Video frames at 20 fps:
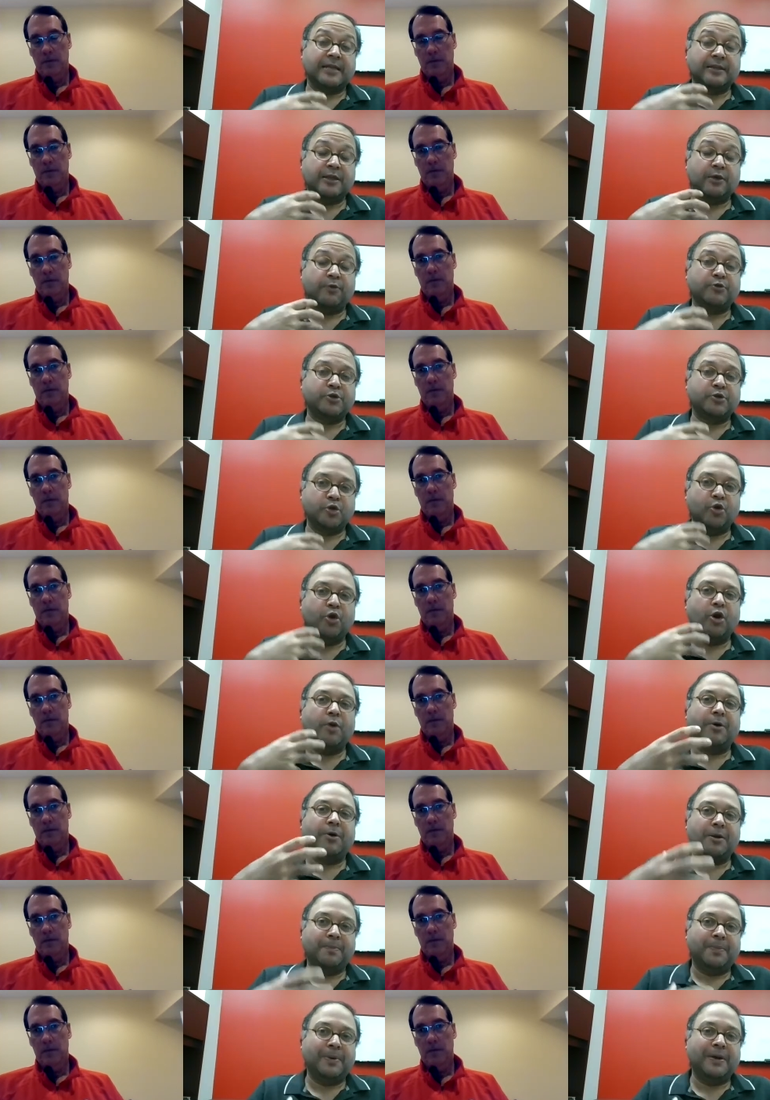Speaker 1: I think we should go
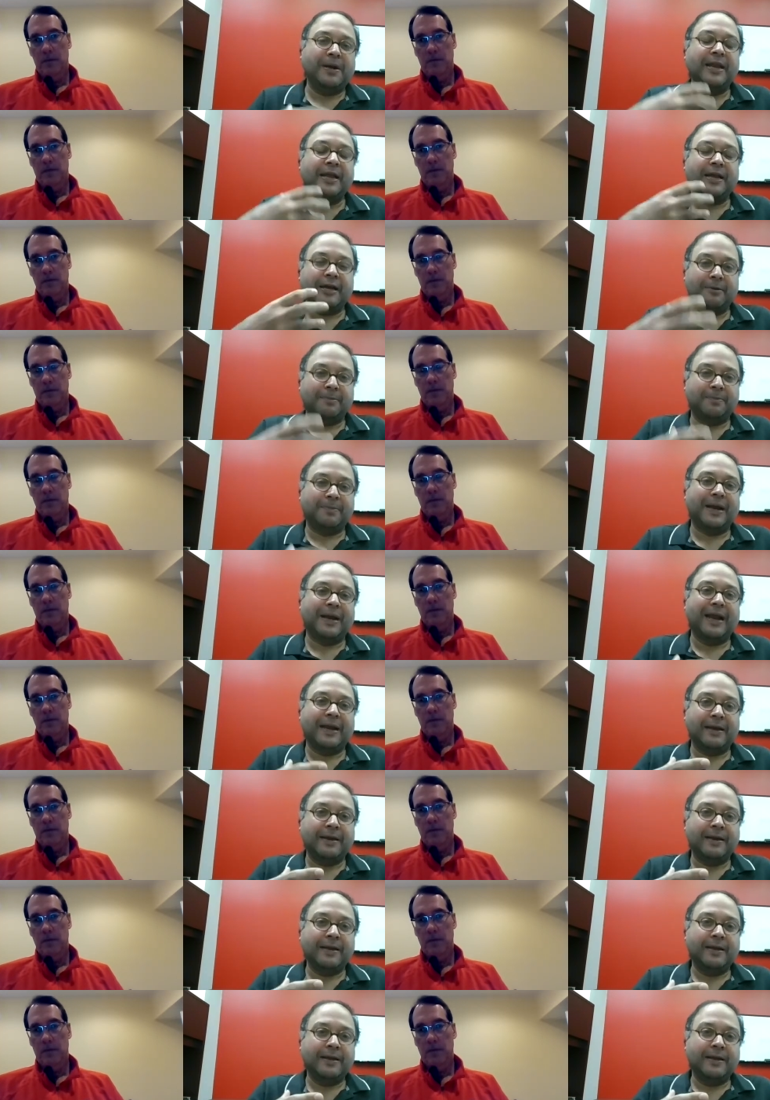about building our
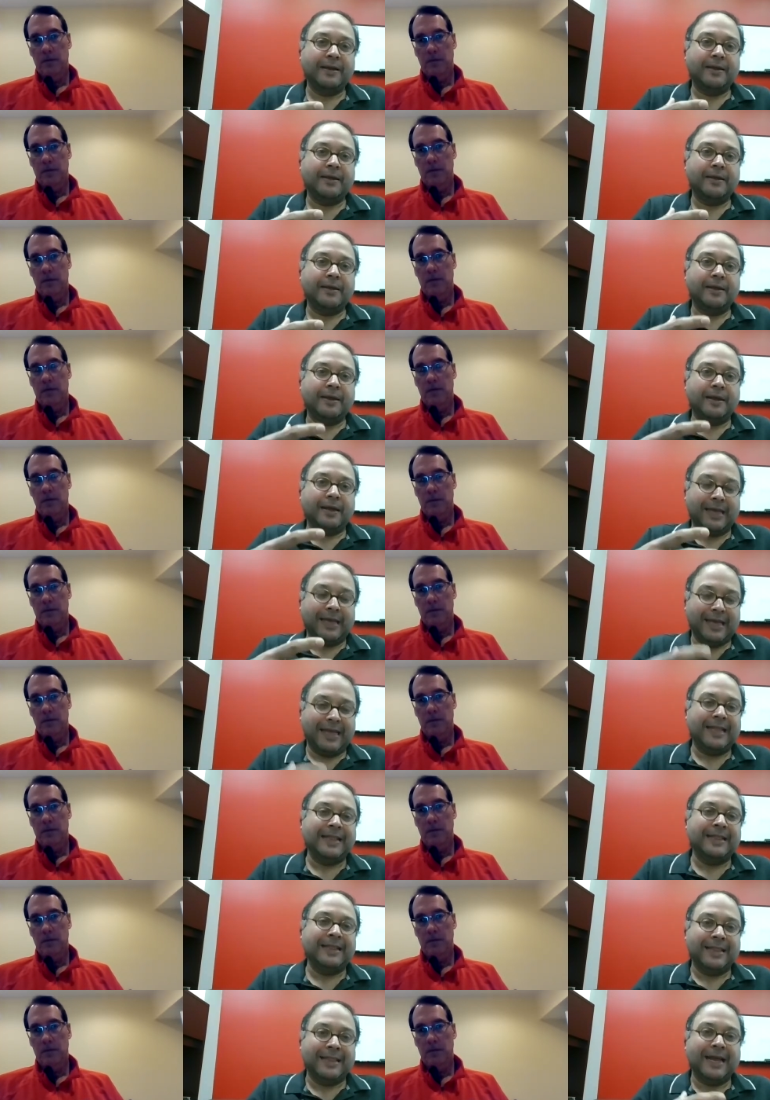brand
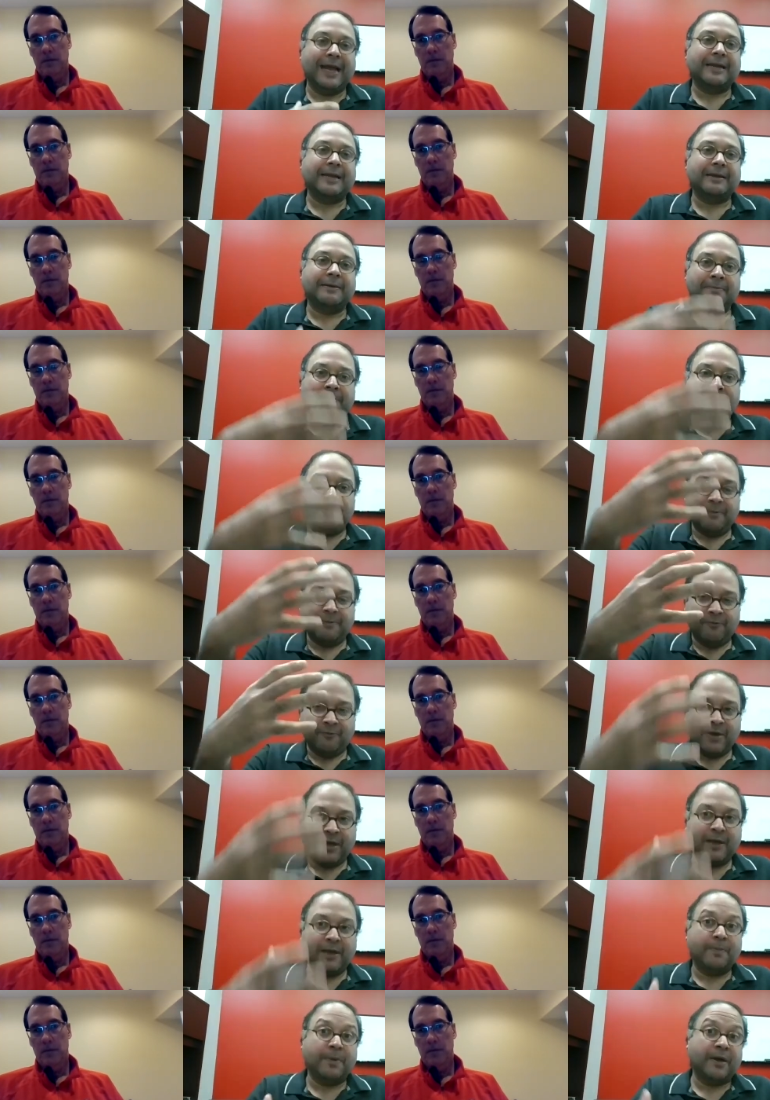in that
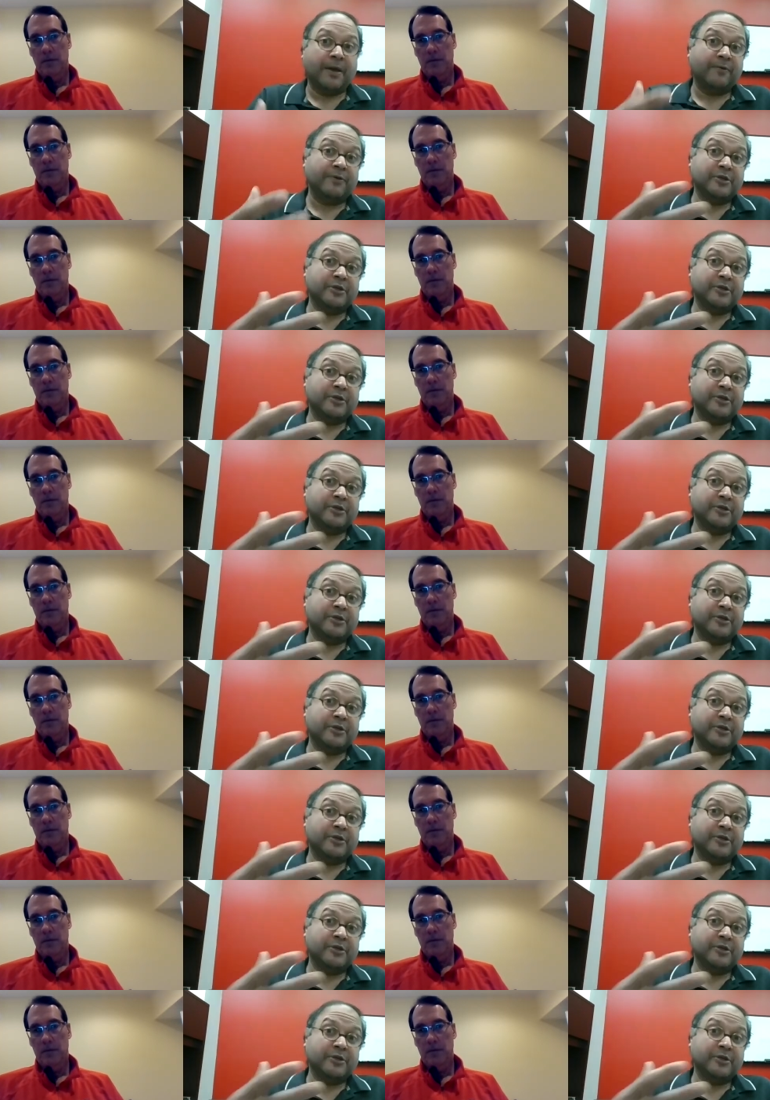way by